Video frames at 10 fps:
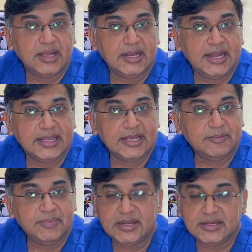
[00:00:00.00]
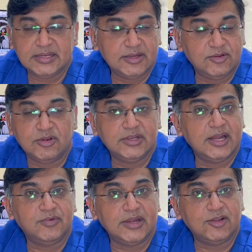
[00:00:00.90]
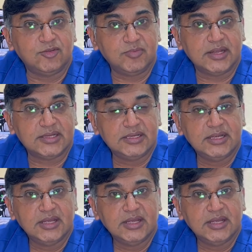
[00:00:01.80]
And like I repeat, don't get worried too much.